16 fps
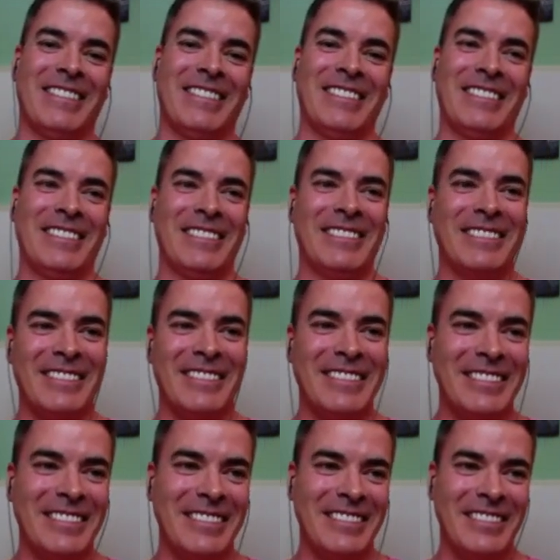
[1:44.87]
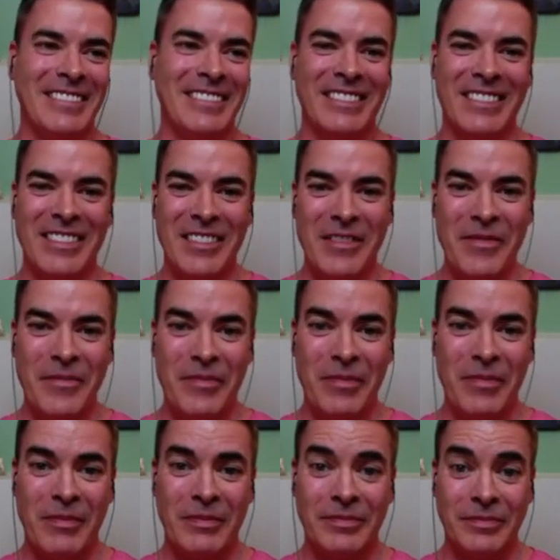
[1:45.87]

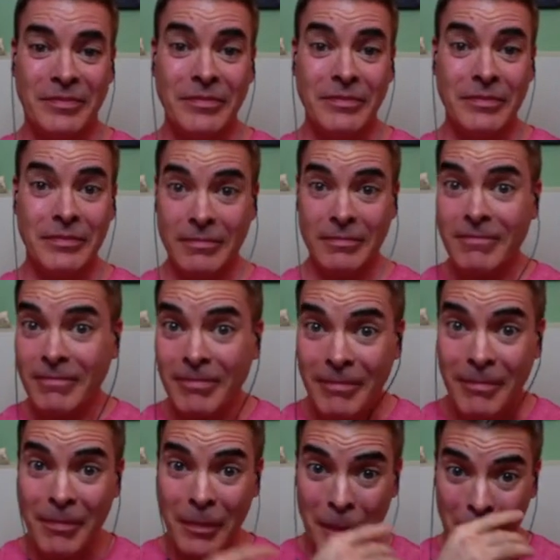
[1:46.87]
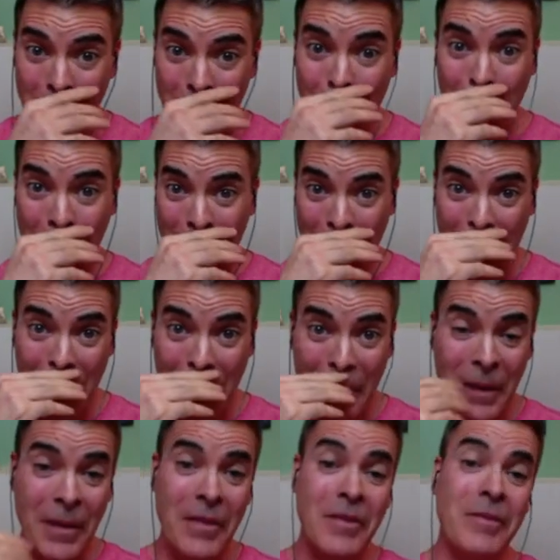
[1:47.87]

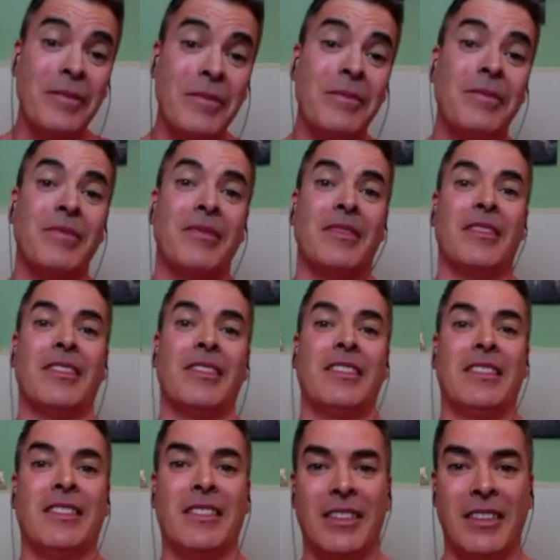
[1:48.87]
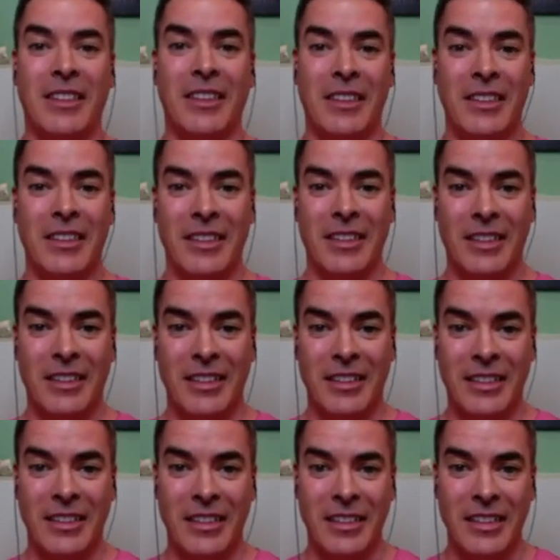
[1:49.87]

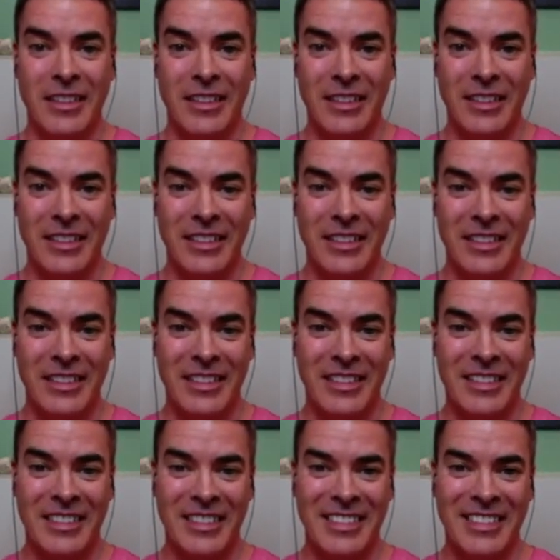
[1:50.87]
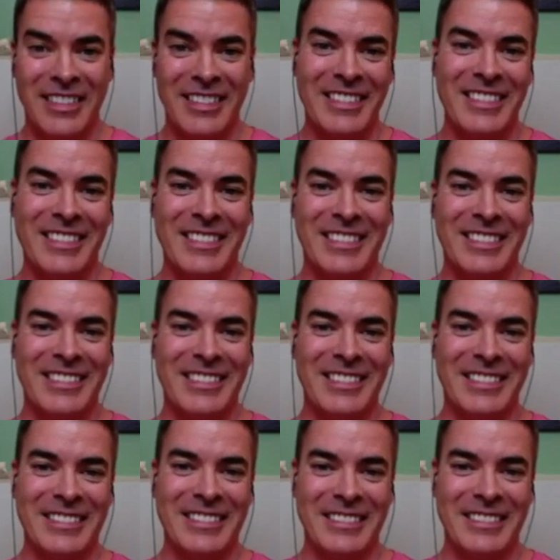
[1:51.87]
(silent)